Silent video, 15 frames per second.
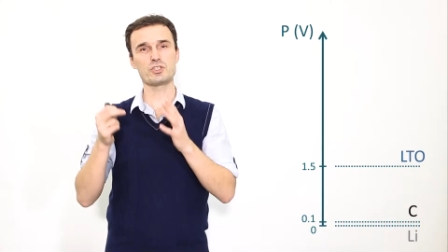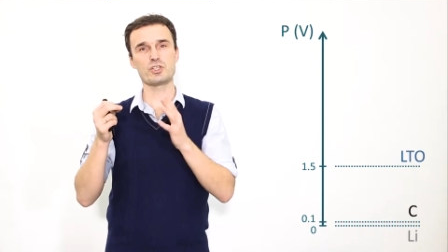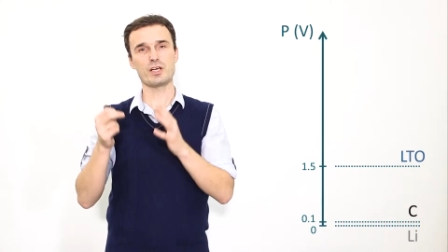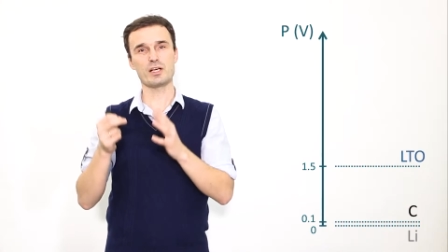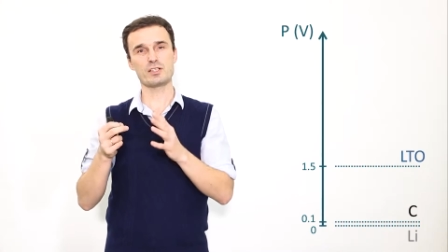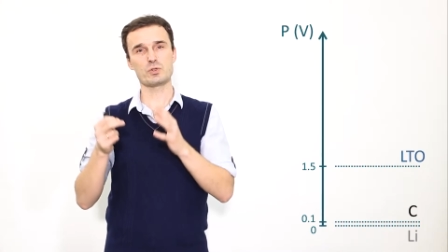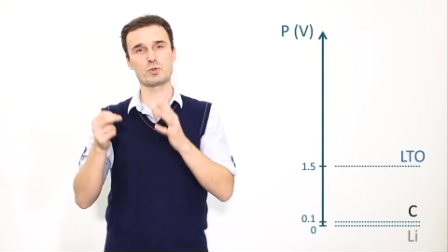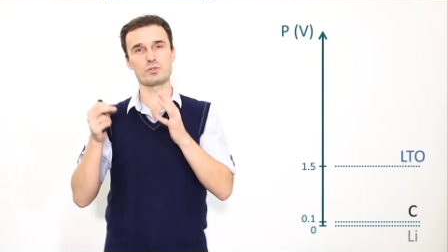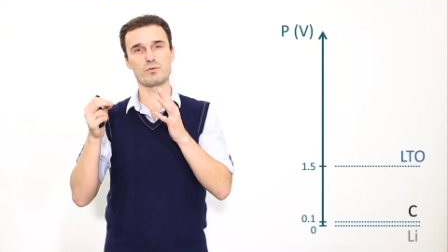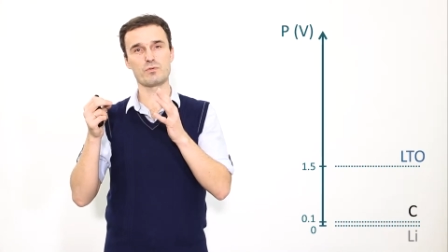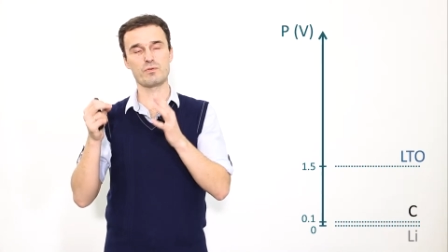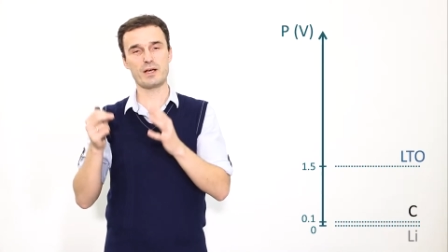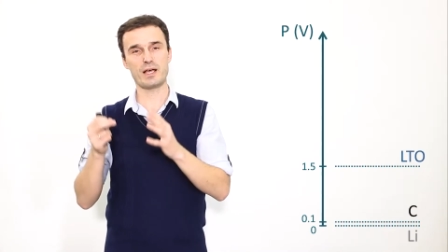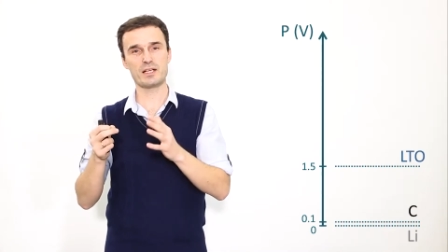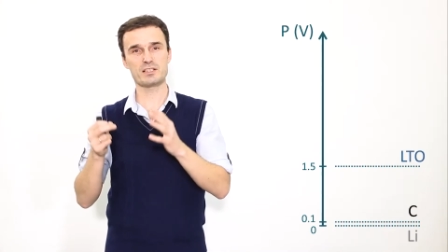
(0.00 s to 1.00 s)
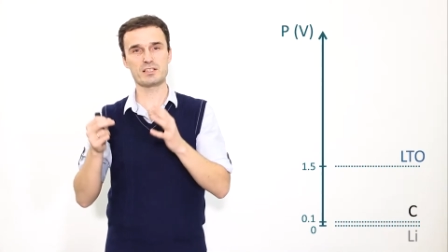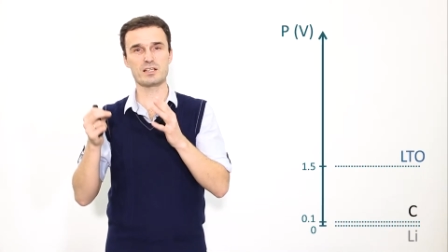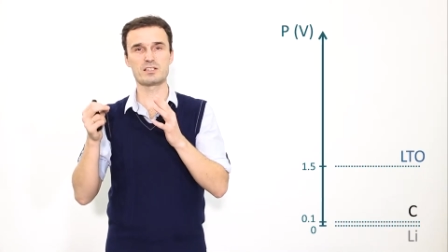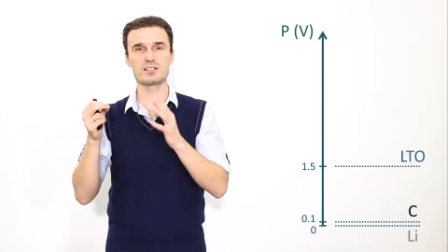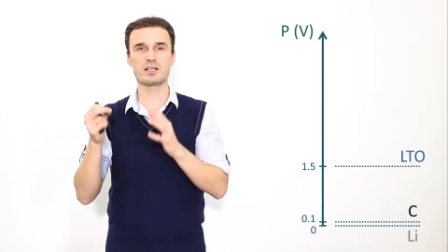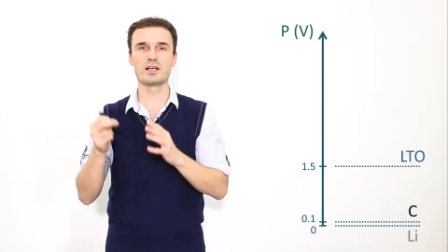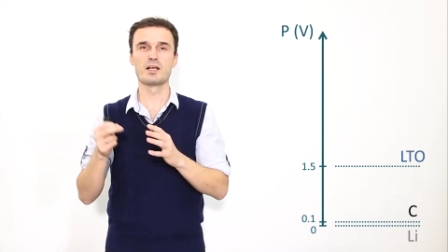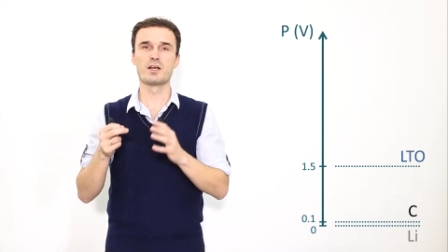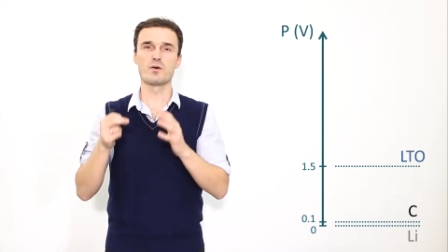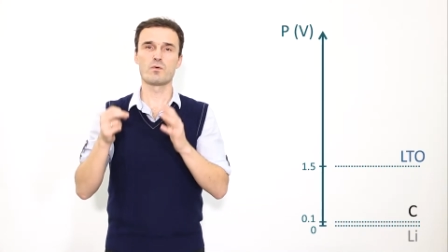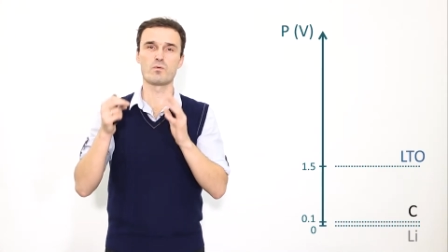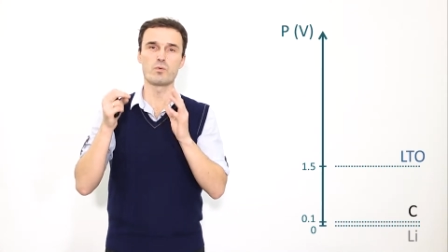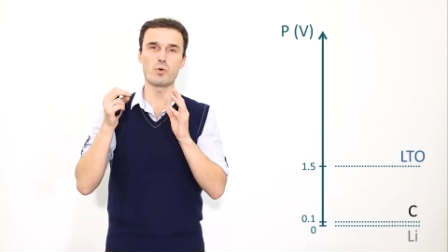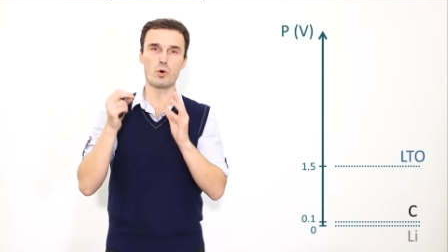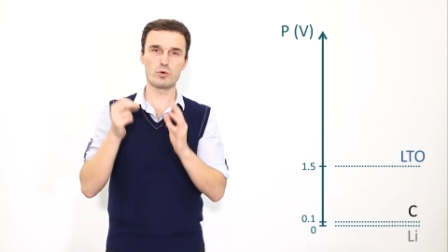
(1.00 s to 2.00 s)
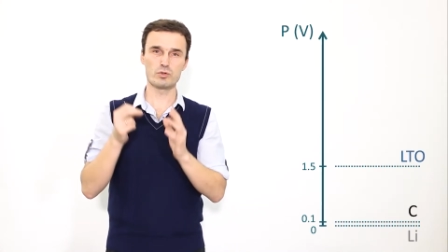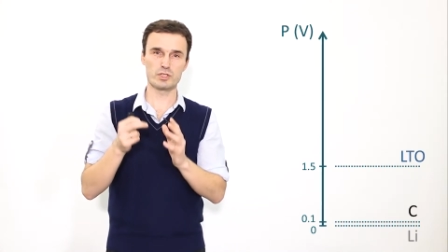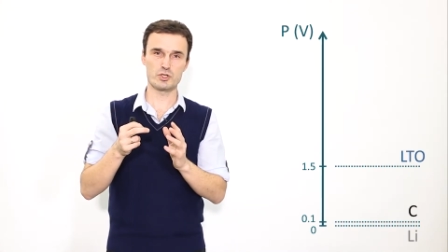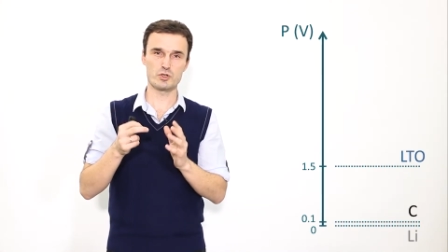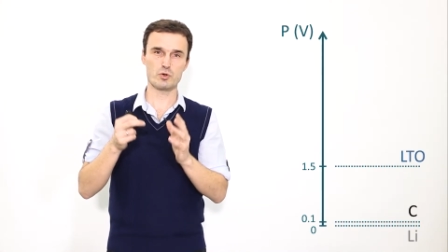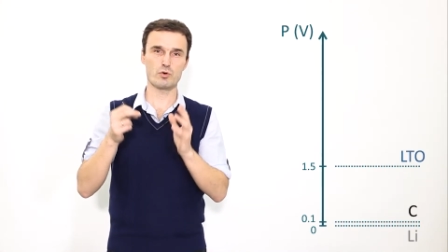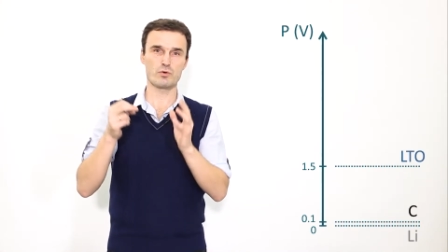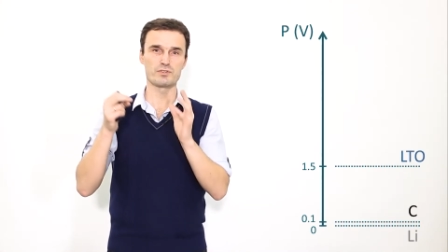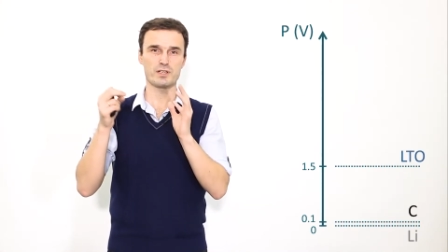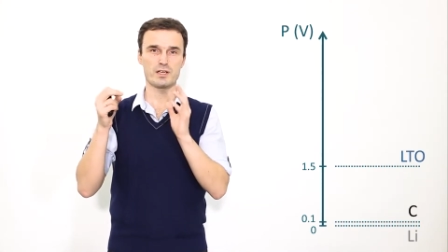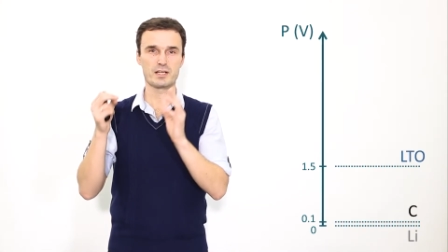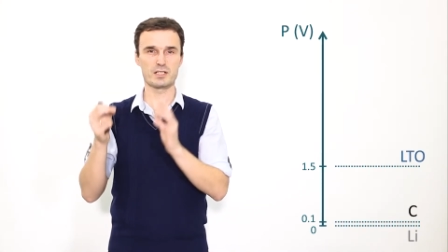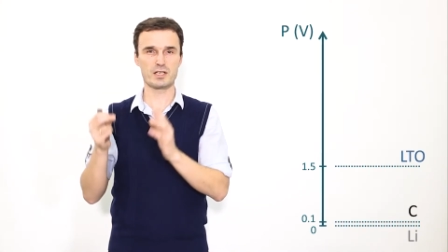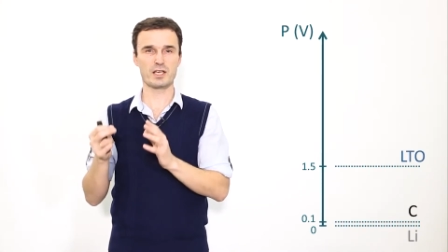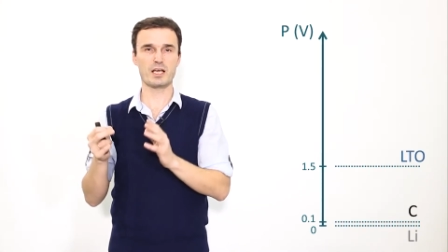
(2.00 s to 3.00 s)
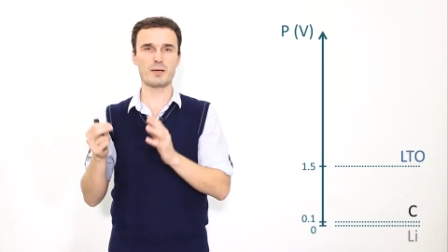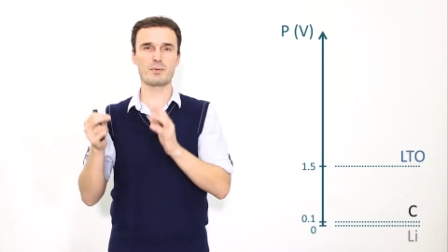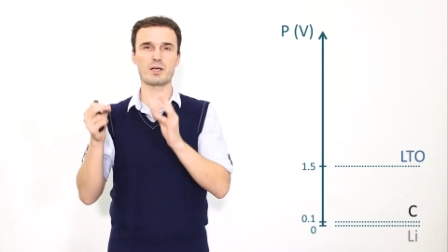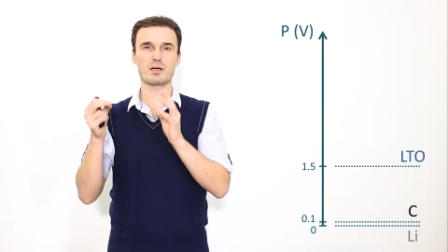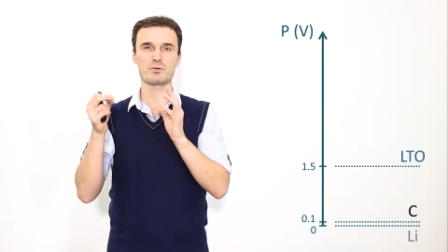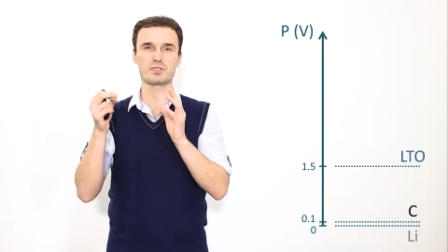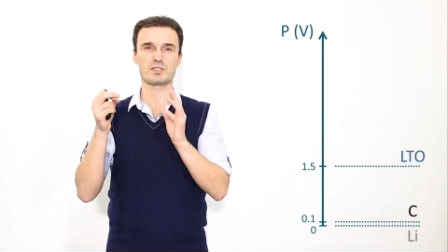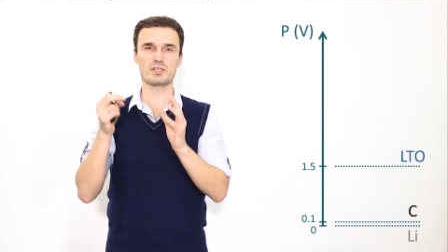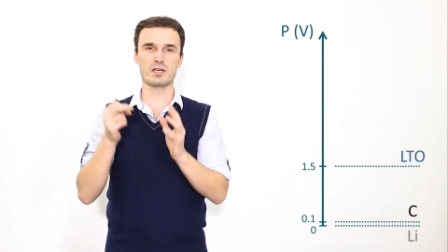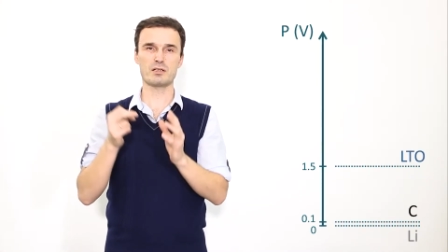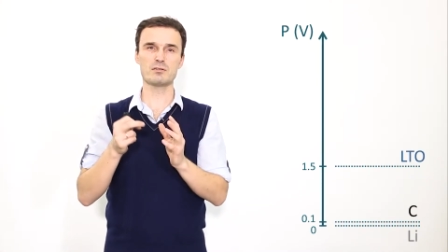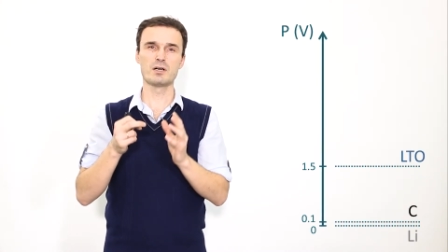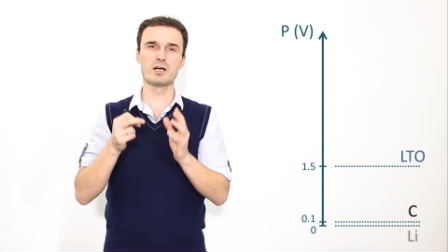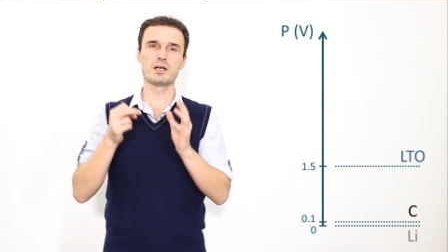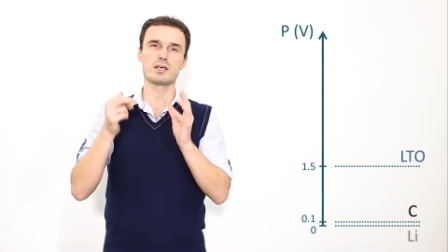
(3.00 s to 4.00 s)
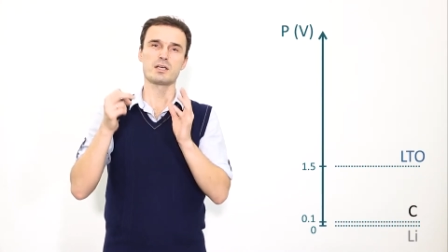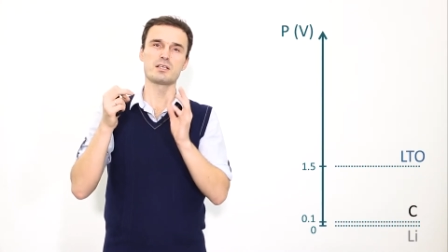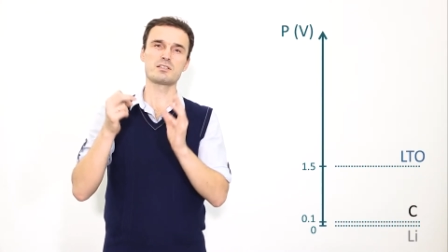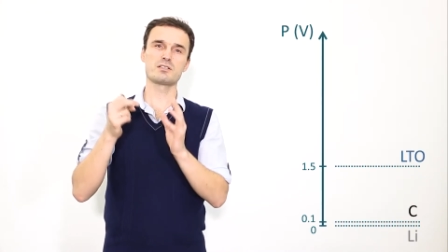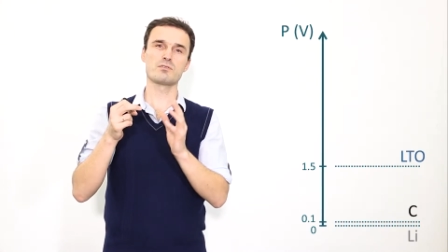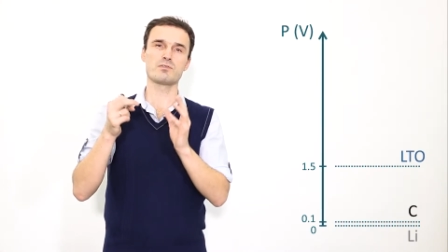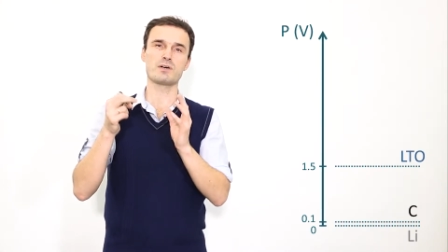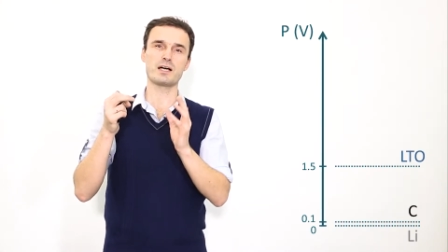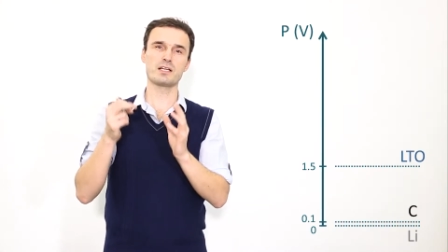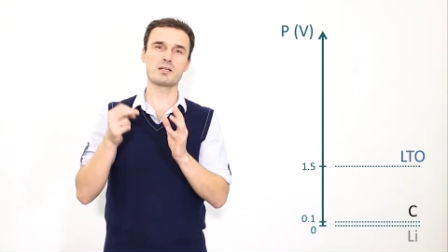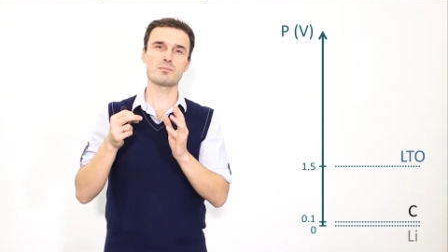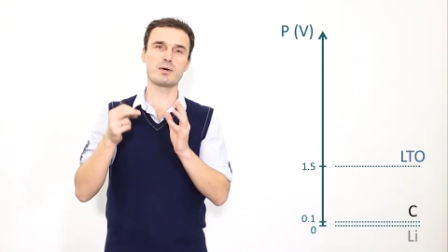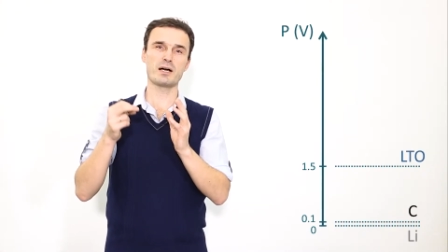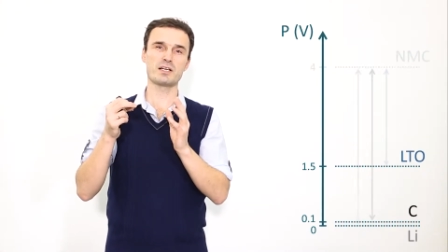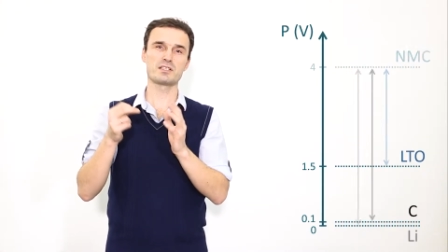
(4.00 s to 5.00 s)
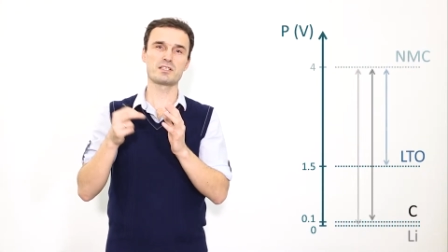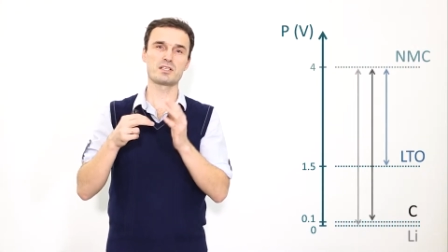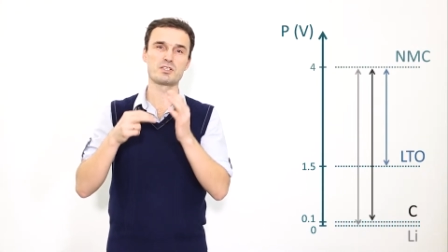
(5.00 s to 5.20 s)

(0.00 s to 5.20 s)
just to the fact that the voltage of the electrochemical cell is defined by the